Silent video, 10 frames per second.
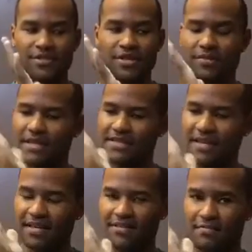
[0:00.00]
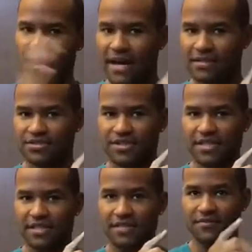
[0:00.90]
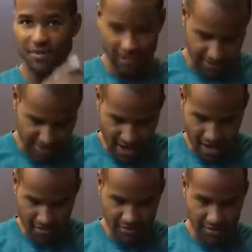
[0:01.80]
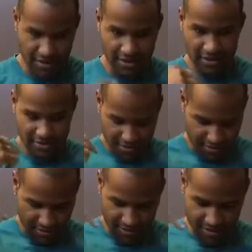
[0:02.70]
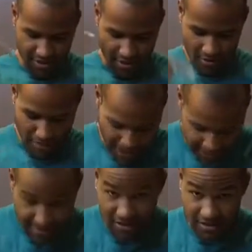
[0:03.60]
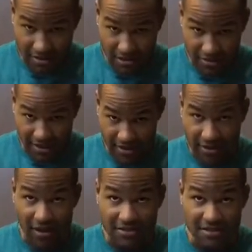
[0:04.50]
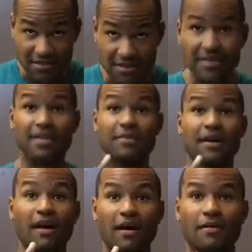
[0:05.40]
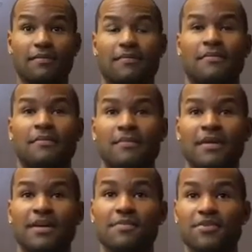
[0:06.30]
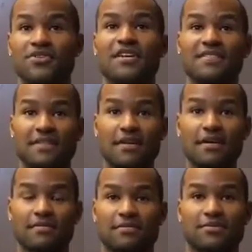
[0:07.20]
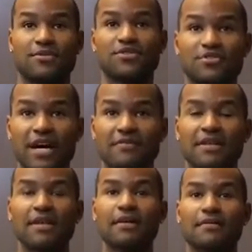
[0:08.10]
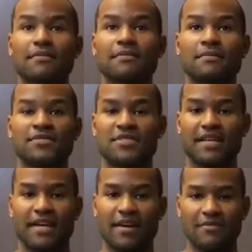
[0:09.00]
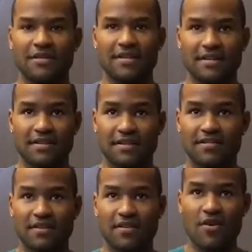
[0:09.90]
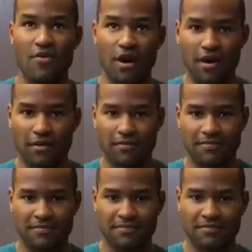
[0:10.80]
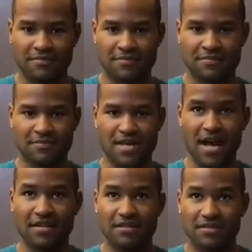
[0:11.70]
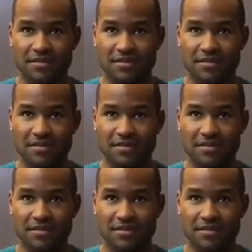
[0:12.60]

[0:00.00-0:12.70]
You're gonna maintain your back straight. If you look down, your whole body's gonna go down also. So keep it up. Keep your chest up. So when you're driving up, just think everything is gonna go up. Got it?